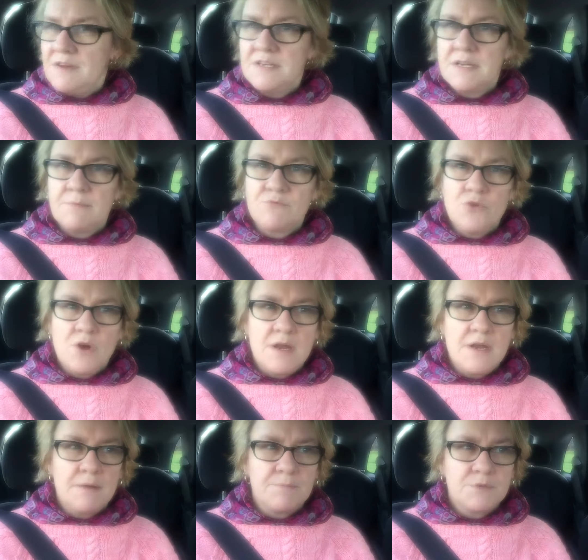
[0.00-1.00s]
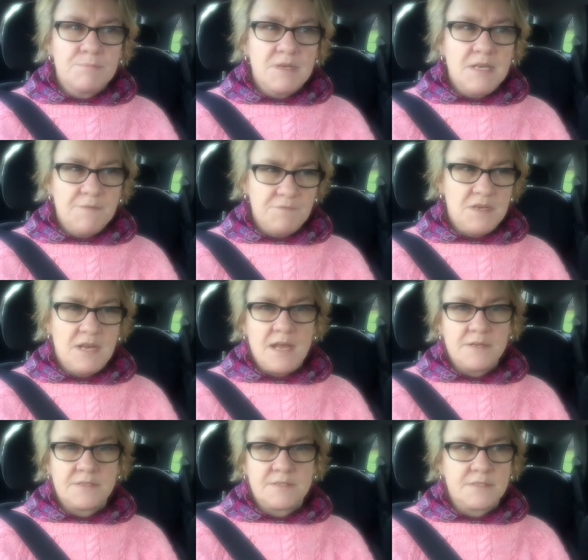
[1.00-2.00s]
ended up growing up to be lovely
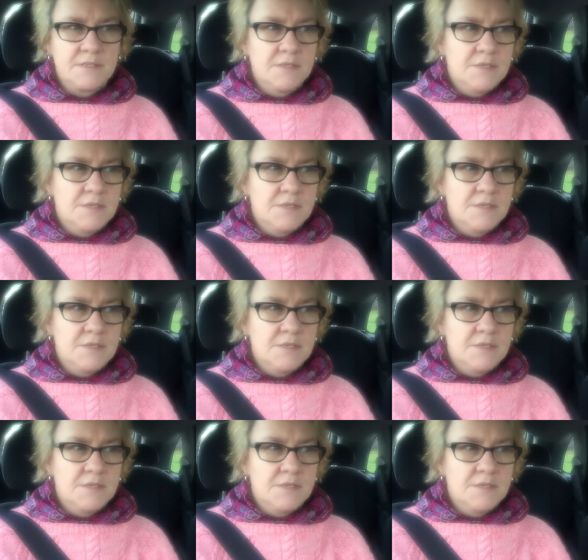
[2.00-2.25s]
lads.